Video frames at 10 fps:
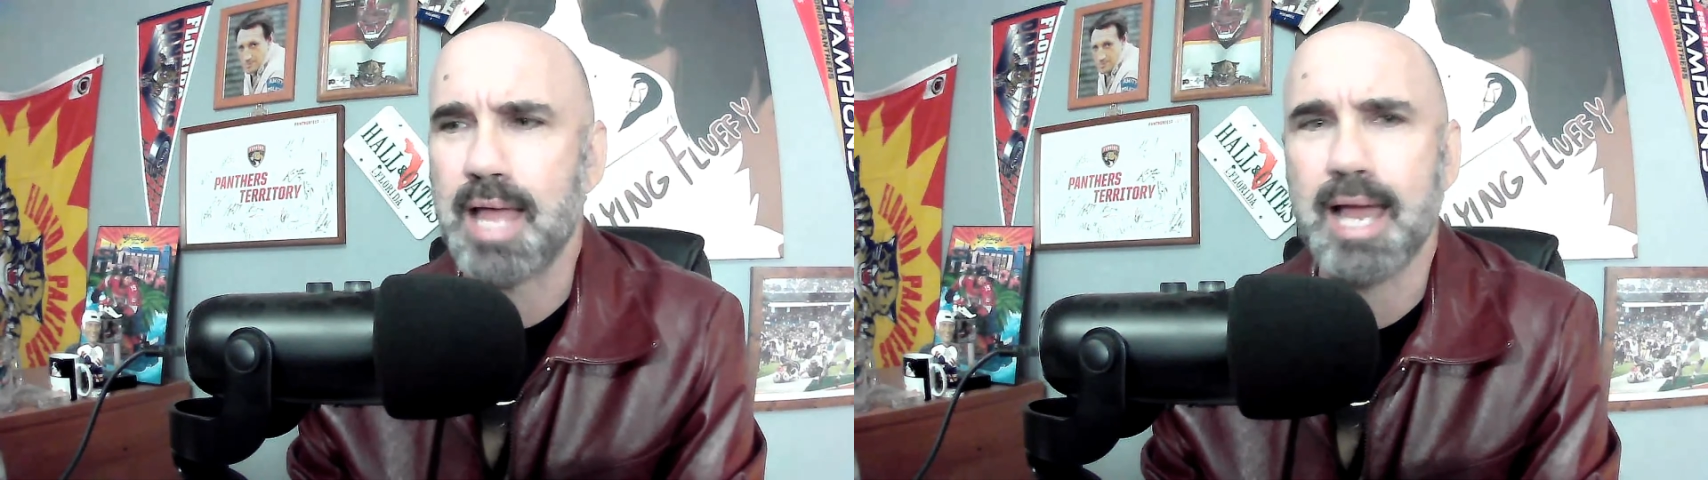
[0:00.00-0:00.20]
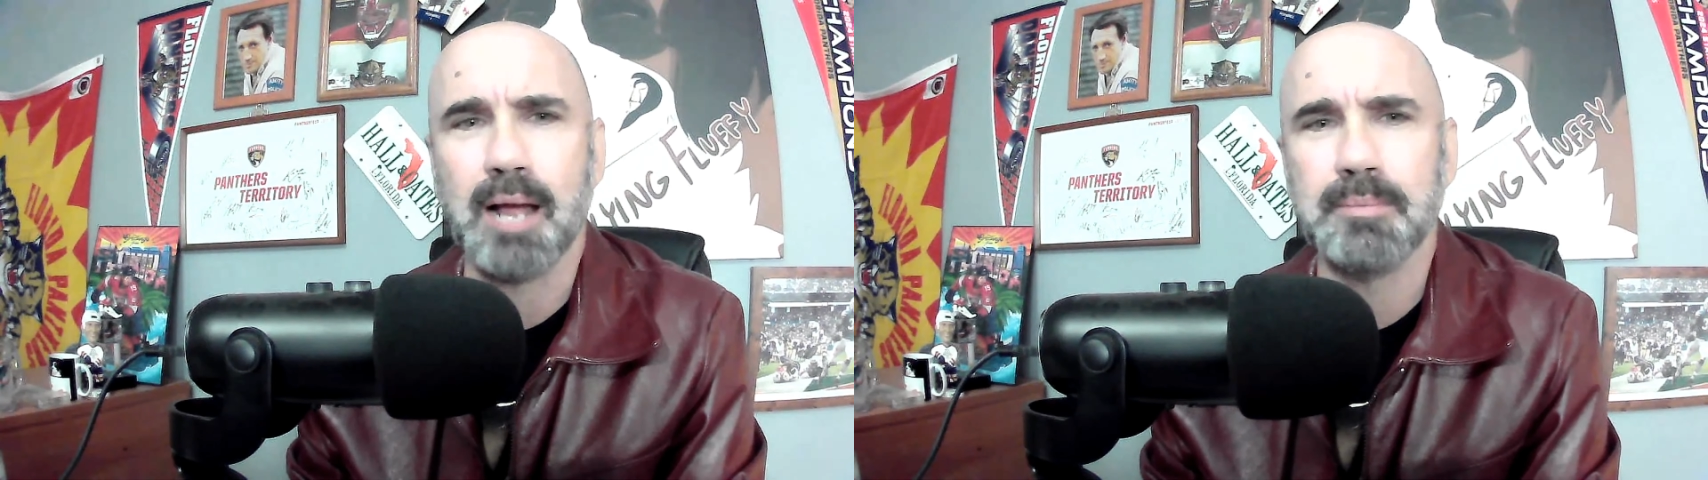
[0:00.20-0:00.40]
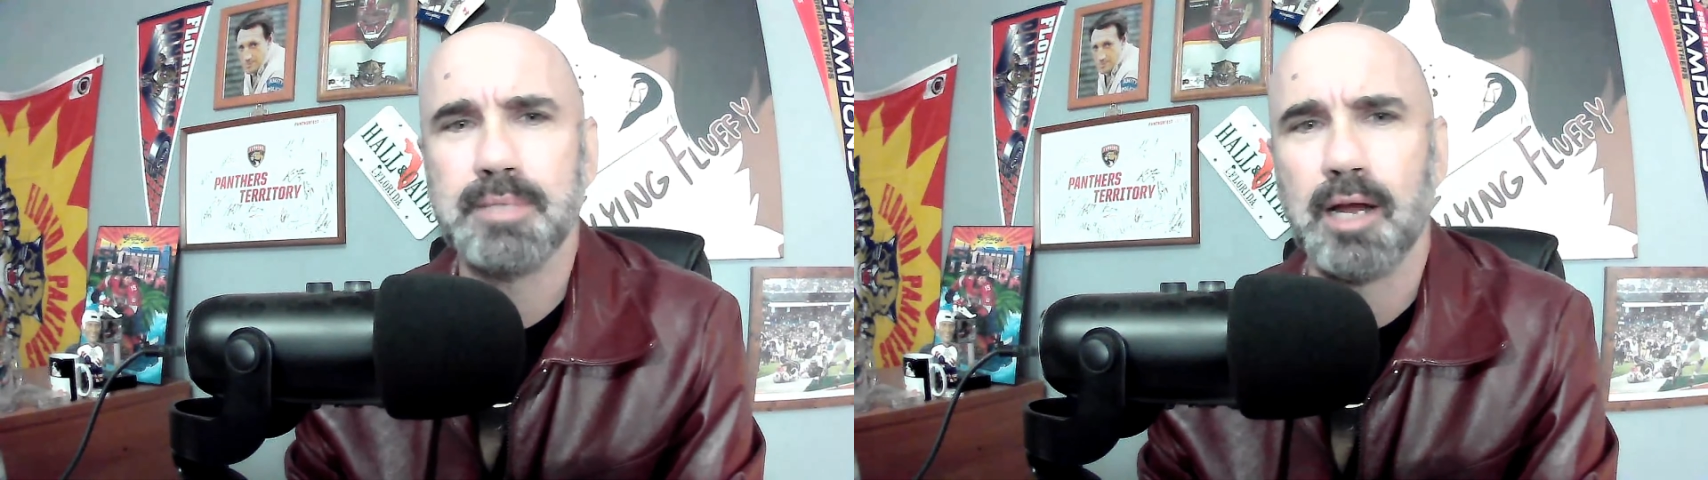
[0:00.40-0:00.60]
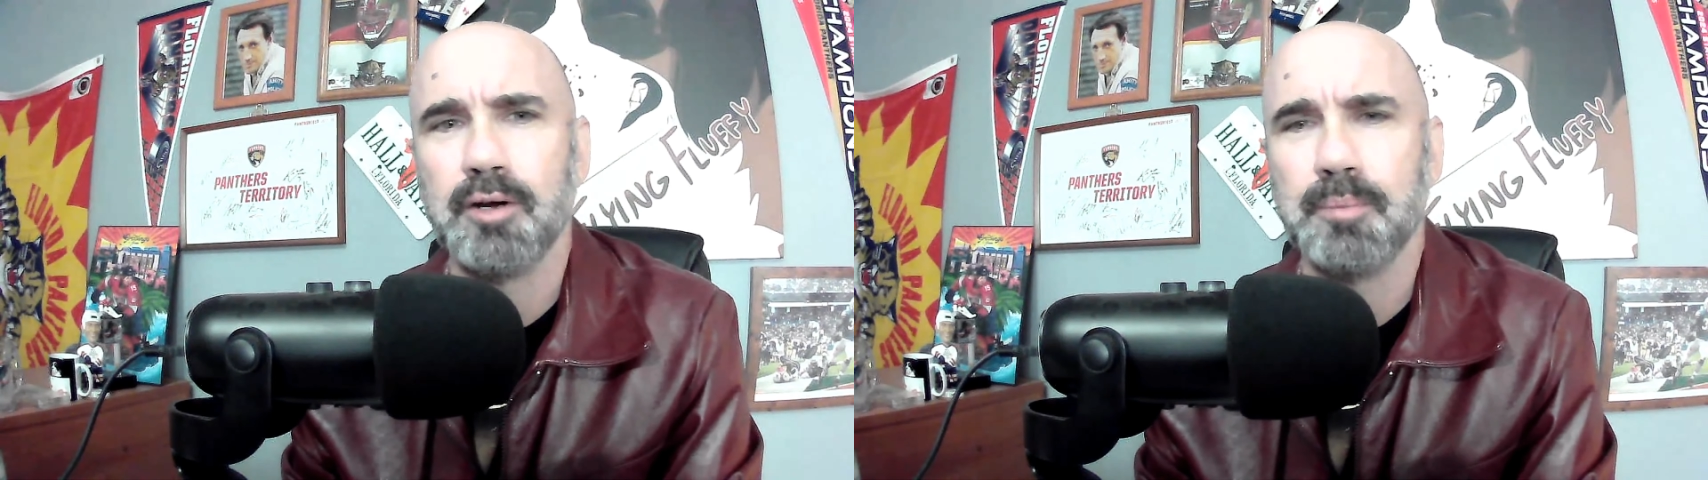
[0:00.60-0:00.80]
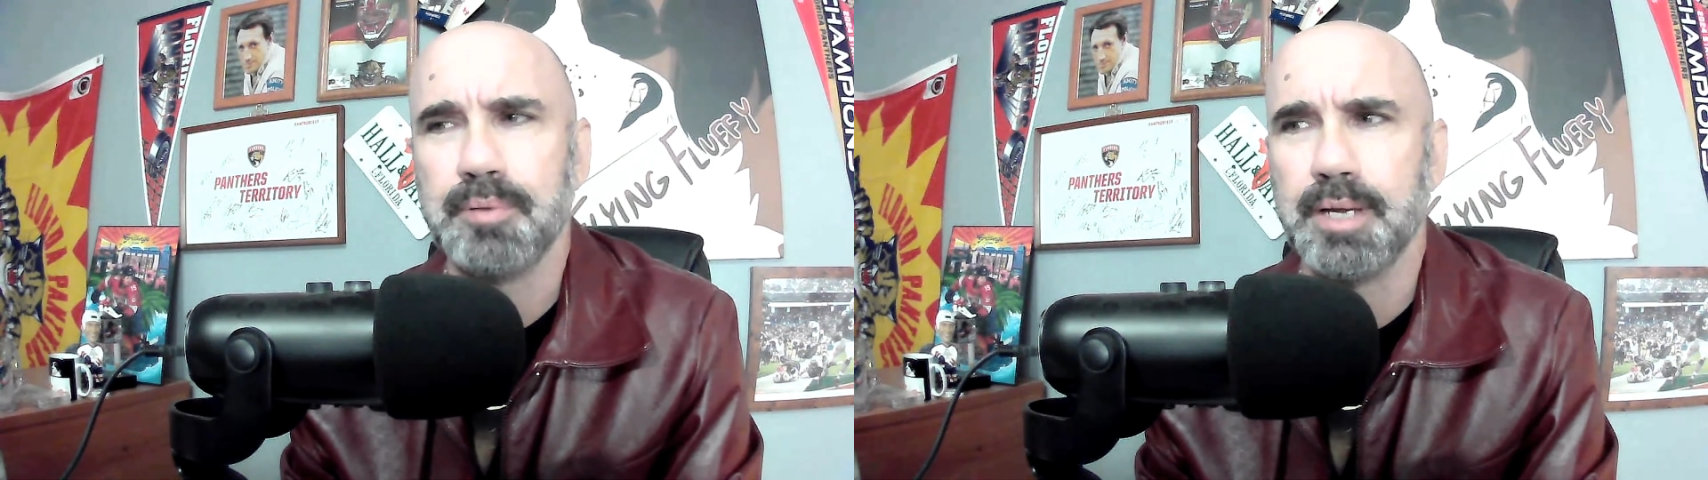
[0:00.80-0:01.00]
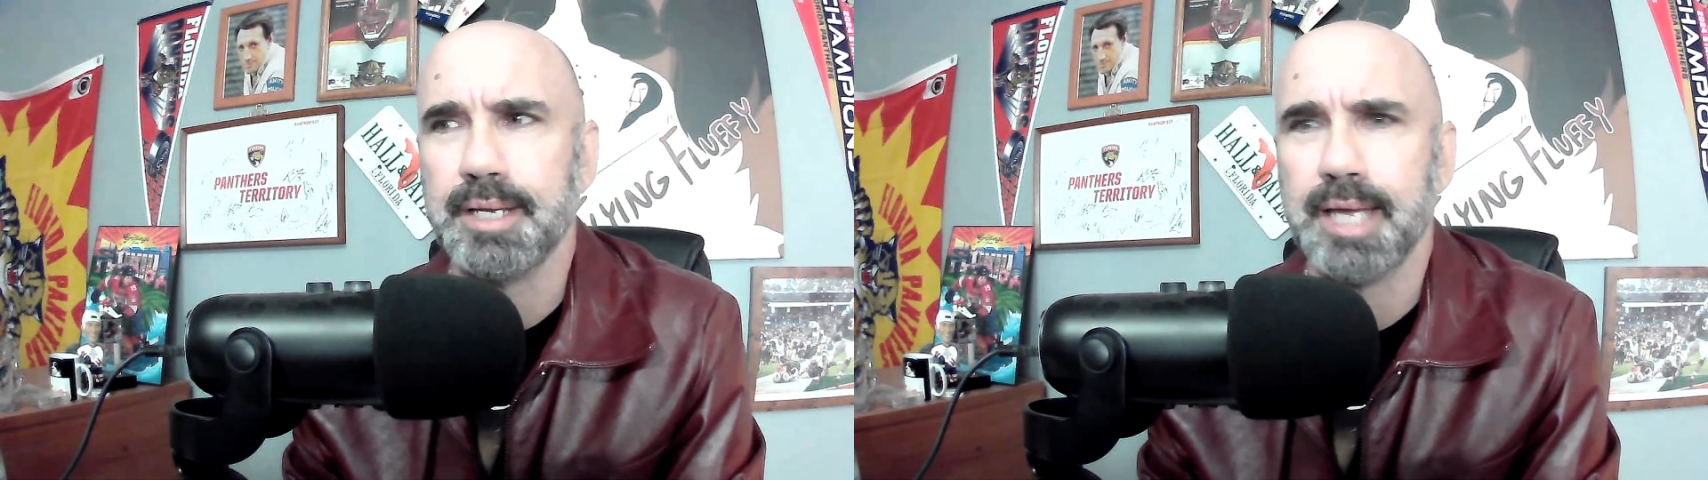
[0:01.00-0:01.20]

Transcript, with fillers: that "I'm tired of playing